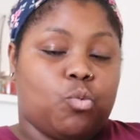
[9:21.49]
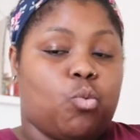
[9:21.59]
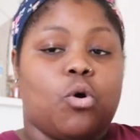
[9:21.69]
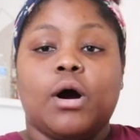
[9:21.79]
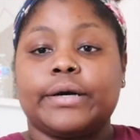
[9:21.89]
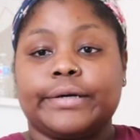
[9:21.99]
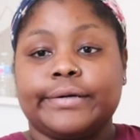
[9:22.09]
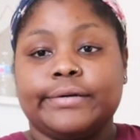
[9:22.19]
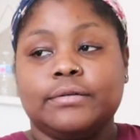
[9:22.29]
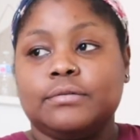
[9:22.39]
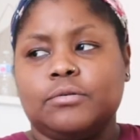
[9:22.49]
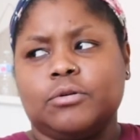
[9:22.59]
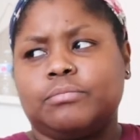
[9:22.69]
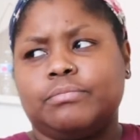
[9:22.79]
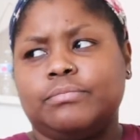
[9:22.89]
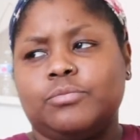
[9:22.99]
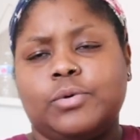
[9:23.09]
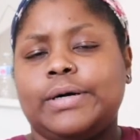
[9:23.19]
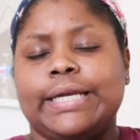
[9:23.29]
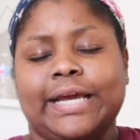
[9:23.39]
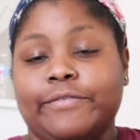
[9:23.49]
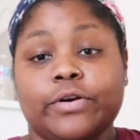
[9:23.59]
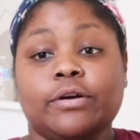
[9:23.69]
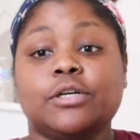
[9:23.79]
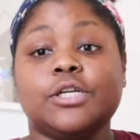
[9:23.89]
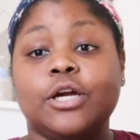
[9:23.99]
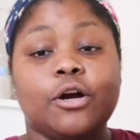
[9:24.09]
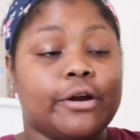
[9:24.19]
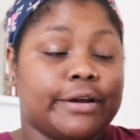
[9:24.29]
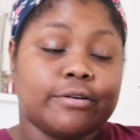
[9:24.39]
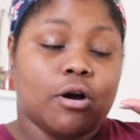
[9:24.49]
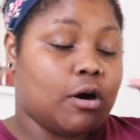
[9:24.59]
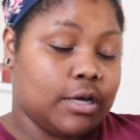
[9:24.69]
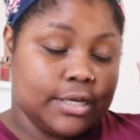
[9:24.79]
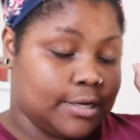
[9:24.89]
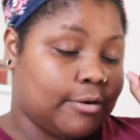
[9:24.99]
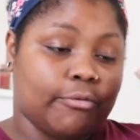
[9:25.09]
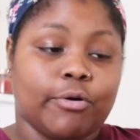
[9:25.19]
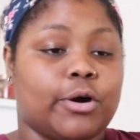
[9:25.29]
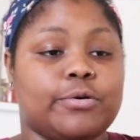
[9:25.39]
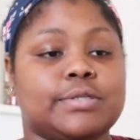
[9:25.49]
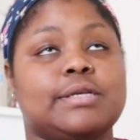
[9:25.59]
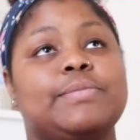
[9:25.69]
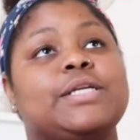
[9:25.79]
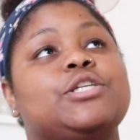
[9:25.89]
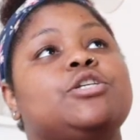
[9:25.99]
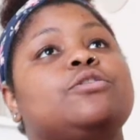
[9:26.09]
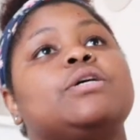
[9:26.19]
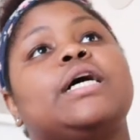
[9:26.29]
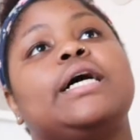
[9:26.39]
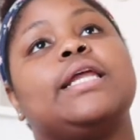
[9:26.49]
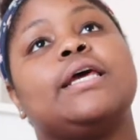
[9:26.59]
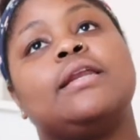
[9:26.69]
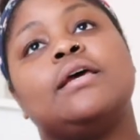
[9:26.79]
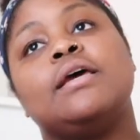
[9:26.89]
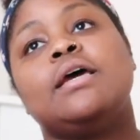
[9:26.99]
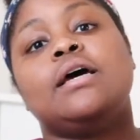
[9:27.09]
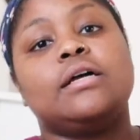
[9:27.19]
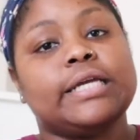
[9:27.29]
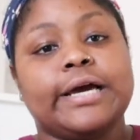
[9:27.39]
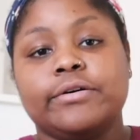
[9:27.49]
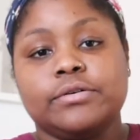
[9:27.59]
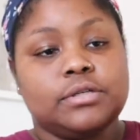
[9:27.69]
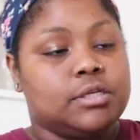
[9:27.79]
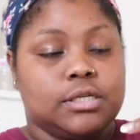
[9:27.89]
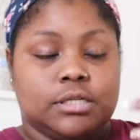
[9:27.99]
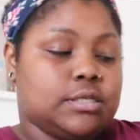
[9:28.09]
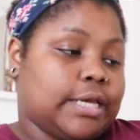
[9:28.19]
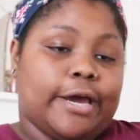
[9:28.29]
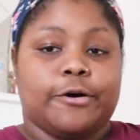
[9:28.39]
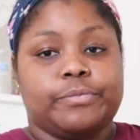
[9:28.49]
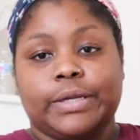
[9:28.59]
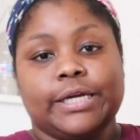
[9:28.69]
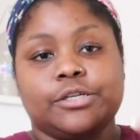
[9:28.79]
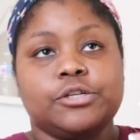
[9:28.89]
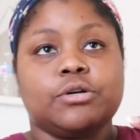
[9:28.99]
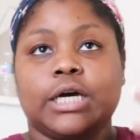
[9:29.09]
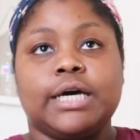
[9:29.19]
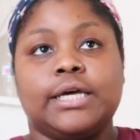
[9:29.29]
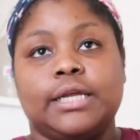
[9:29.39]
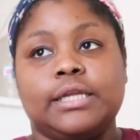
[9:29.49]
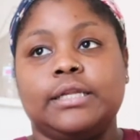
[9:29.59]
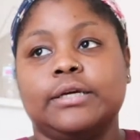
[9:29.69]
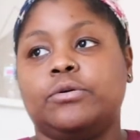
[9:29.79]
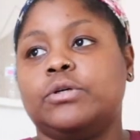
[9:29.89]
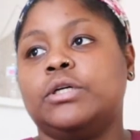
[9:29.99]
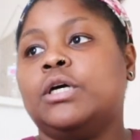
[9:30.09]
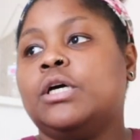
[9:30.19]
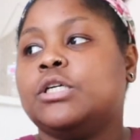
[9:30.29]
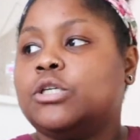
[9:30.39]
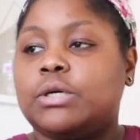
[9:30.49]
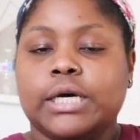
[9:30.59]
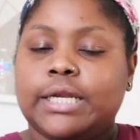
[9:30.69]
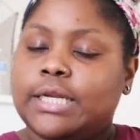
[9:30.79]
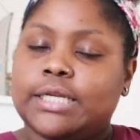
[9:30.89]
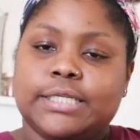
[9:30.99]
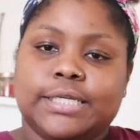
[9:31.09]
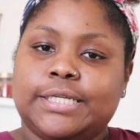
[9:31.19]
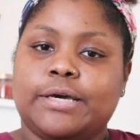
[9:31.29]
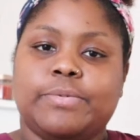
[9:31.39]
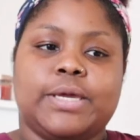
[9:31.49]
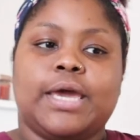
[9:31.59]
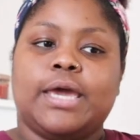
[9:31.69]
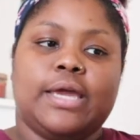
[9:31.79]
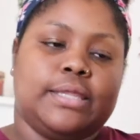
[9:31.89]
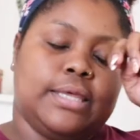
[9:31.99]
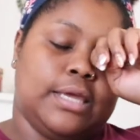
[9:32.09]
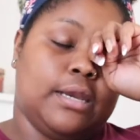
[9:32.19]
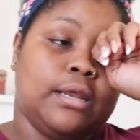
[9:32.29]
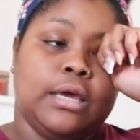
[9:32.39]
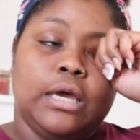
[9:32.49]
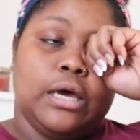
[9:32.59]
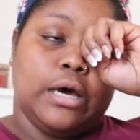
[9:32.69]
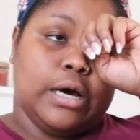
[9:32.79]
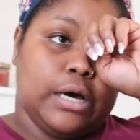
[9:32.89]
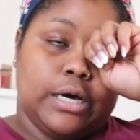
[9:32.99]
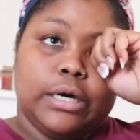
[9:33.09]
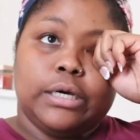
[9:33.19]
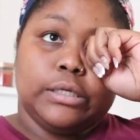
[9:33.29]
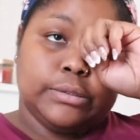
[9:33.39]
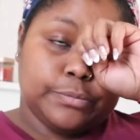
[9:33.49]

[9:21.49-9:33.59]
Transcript: water or whatever. She her hair grows. I mean, she'll cut it down to the scalp. Like she'll cut it, like or she'll cut it in a TWA, and then uh,